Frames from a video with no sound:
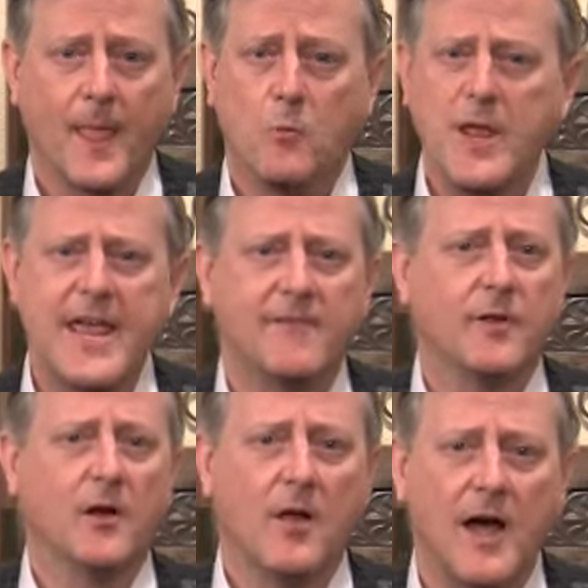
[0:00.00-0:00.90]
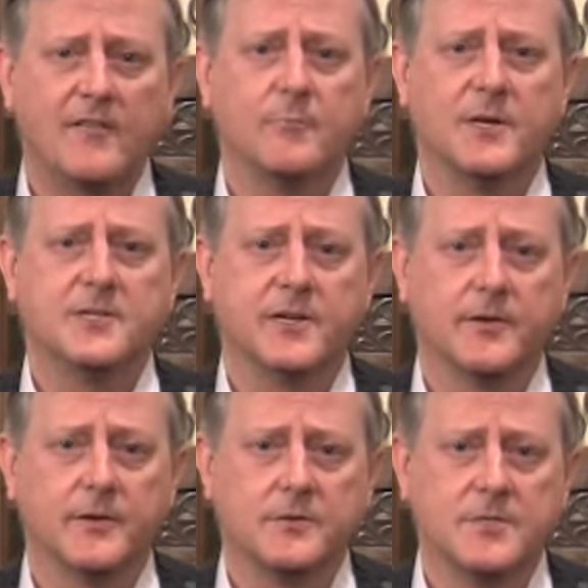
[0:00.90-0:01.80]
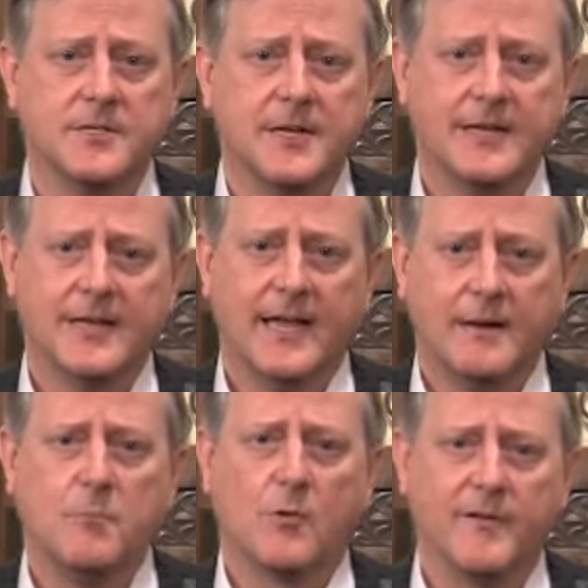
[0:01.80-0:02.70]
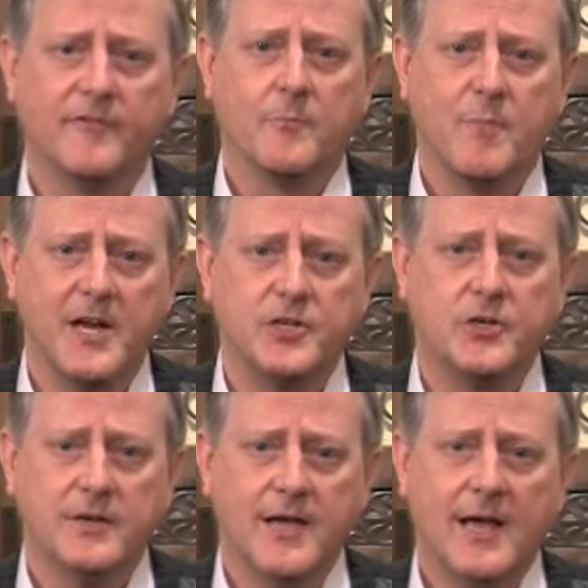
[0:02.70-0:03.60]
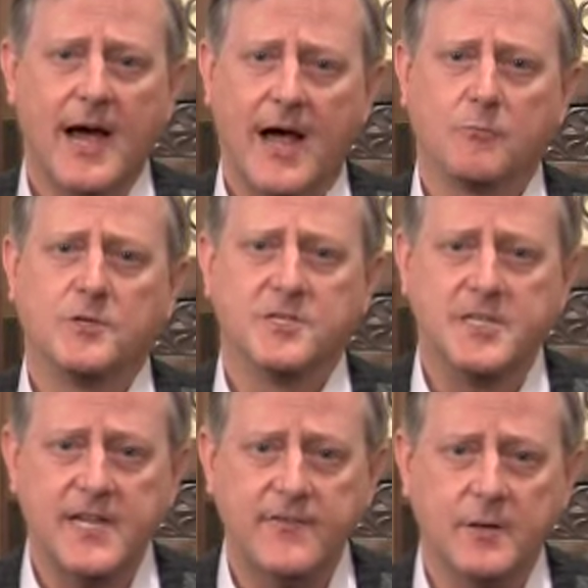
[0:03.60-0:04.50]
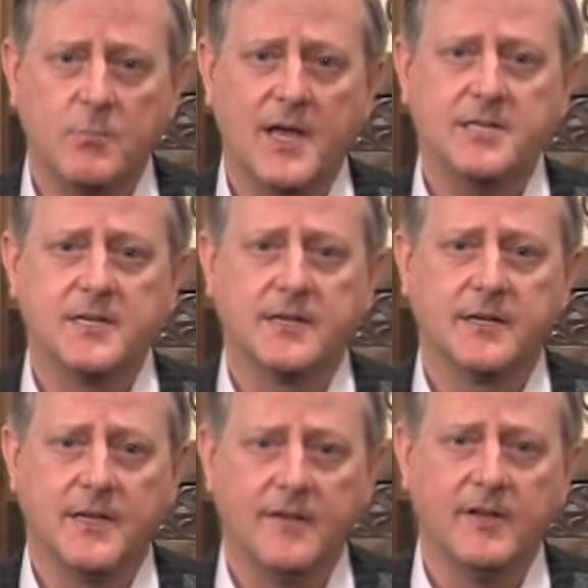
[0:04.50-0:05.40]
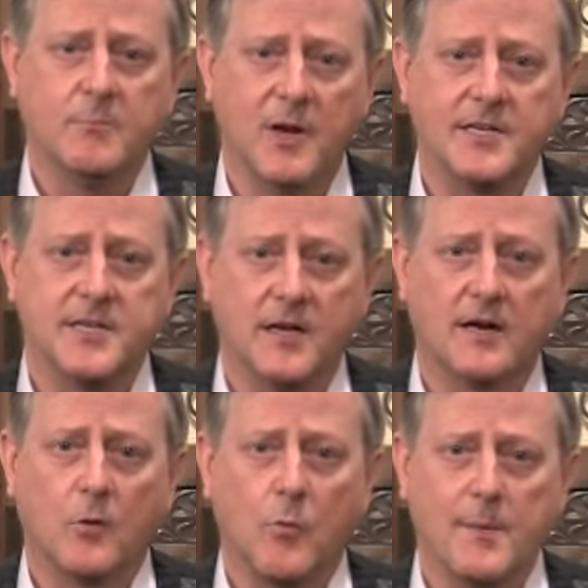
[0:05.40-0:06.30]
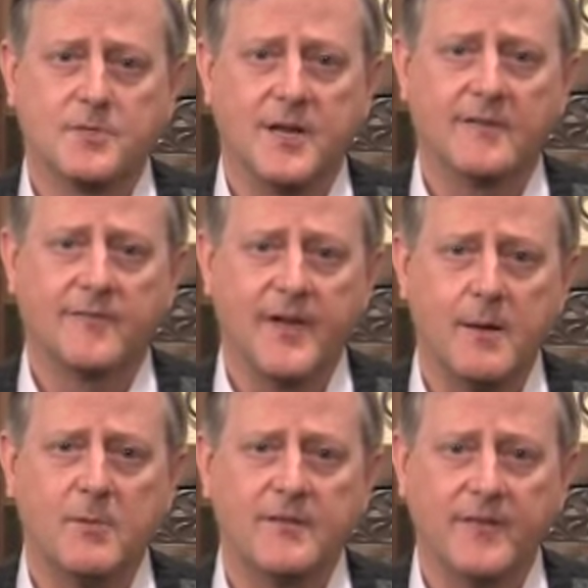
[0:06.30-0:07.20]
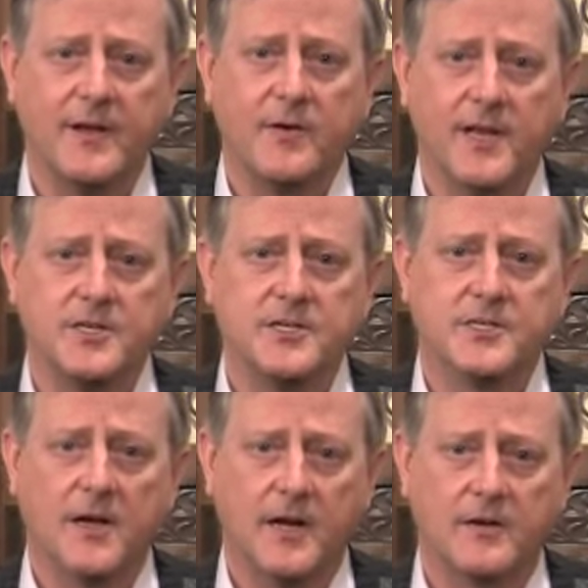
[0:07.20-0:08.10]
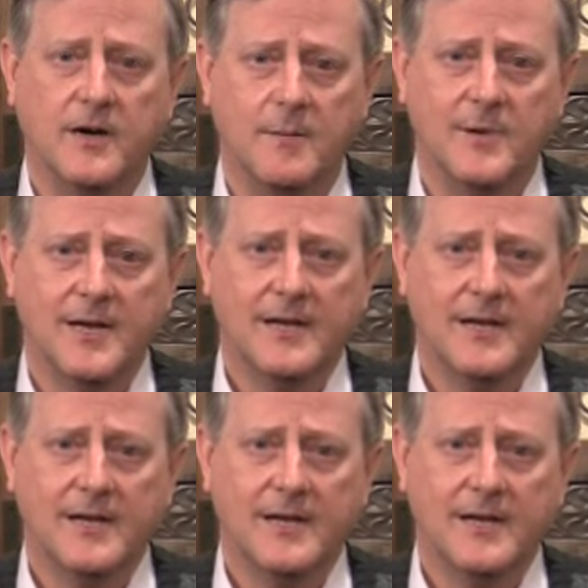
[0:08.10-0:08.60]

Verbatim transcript: We have a lot of materials and more information on receiving blessing and giving blessing on our website, familyfoundations.com.